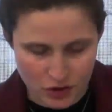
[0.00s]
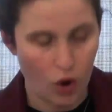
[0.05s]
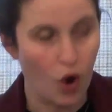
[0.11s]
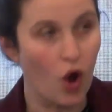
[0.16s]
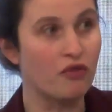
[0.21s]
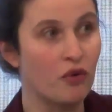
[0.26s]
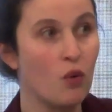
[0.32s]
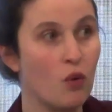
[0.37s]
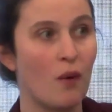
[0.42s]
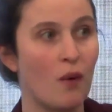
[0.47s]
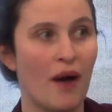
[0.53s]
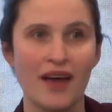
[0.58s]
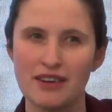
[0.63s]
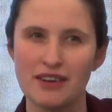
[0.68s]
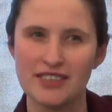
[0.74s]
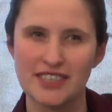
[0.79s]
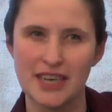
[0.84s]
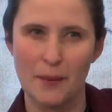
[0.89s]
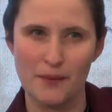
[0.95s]
of
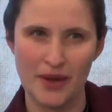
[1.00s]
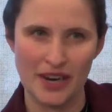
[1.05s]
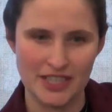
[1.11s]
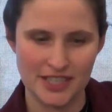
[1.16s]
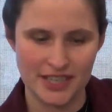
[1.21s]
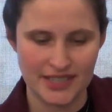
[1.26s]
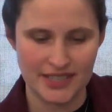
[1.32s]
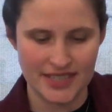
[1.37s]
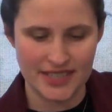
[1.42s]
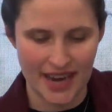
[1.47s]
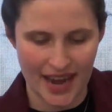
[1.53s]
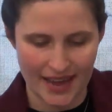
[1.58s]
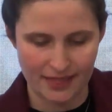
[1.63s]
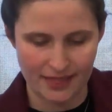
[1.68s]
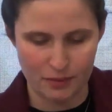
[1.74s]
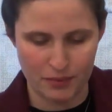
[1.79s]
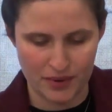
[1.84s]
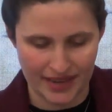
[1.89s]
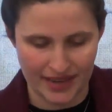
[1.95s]
Huawei, which I mentioned
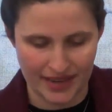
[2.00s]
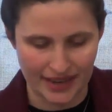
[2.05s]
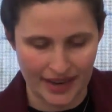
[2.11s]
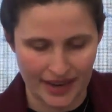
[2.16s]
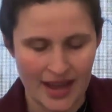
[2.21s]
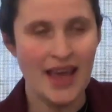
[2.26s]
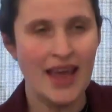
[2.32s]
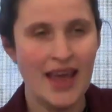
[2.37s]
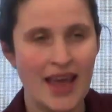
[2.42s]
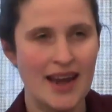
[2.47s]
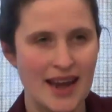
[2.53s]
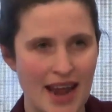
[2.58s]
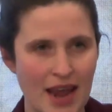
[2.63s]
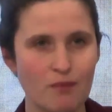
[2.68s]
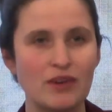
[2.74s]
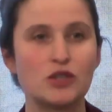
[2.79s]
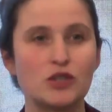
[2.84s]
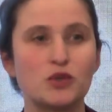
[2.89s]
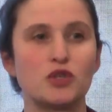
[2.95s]
at the beginning,
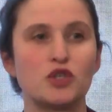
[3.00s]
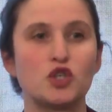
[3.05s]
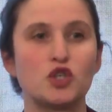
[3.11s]
namely to